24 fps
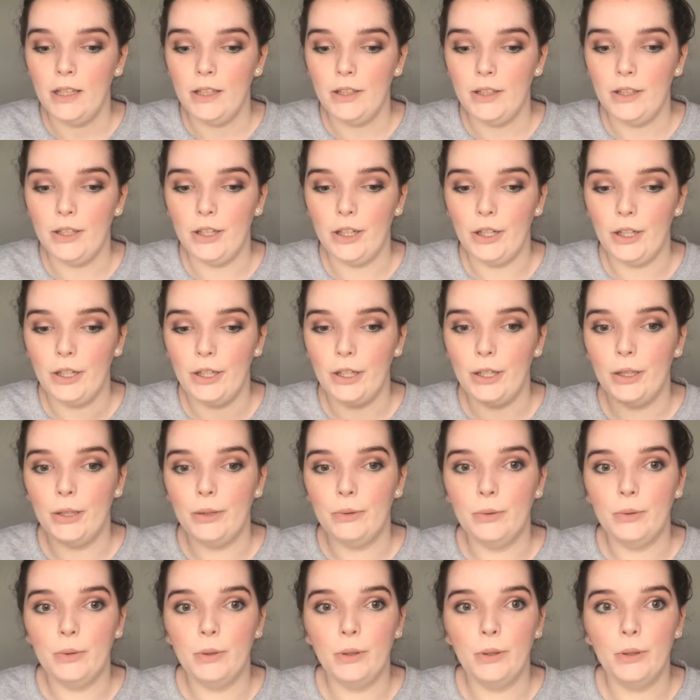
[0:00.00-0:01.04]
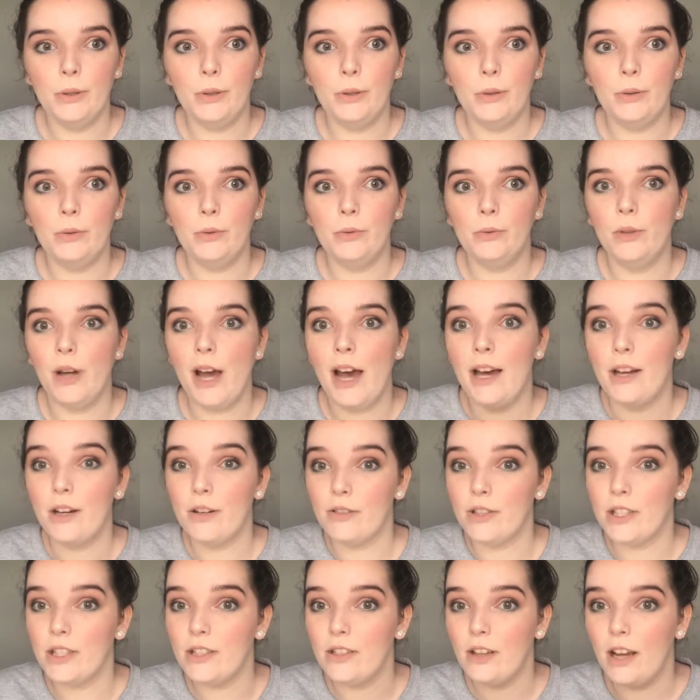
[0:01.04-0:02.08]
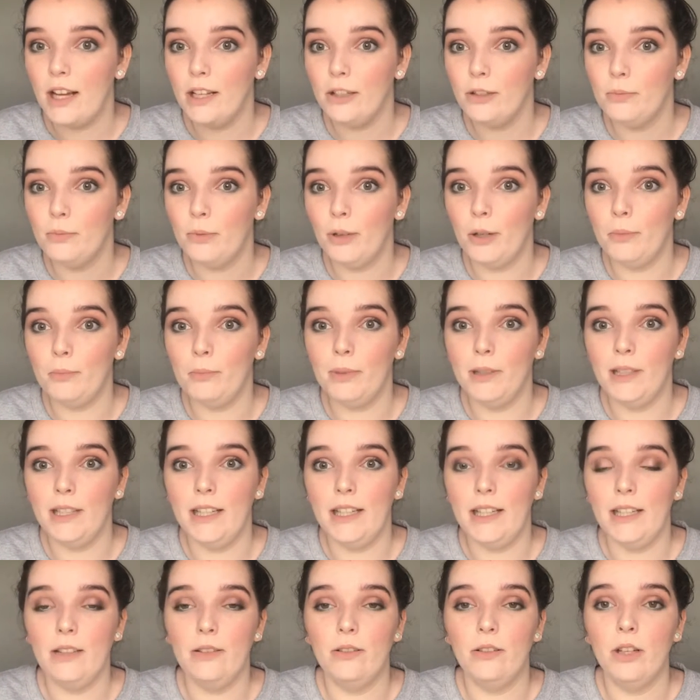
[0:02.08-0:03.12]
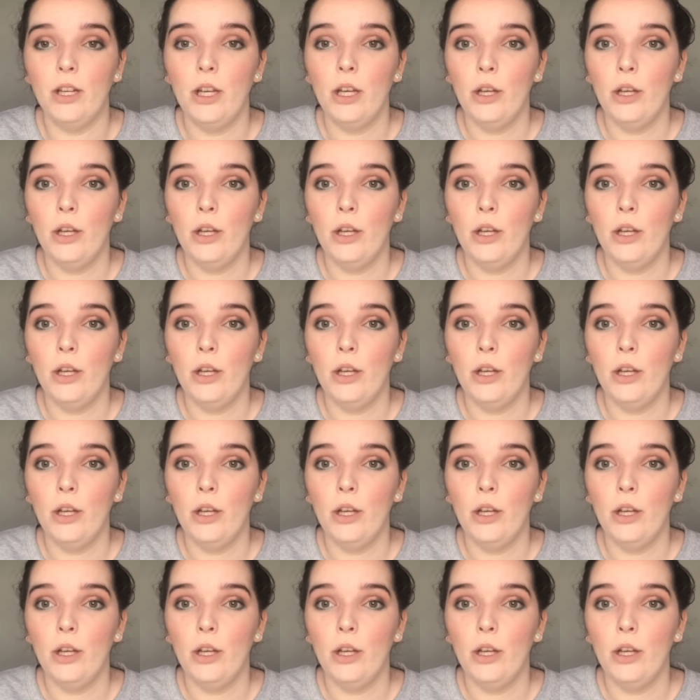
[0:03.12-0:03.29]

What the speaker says: you know, how to recycle properly and